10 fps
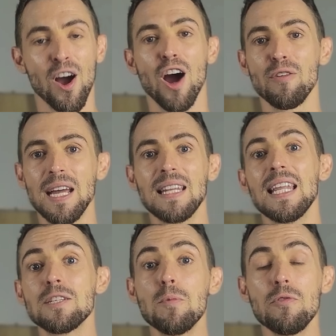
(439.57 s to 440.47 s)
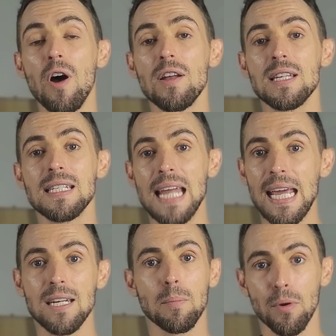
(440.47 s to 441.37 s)
All right, let's move on to
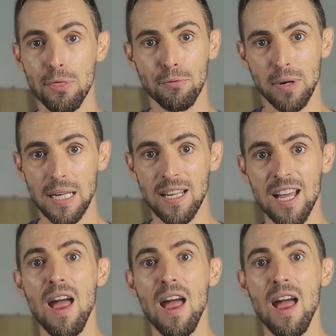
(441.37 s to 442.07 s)
day number 3.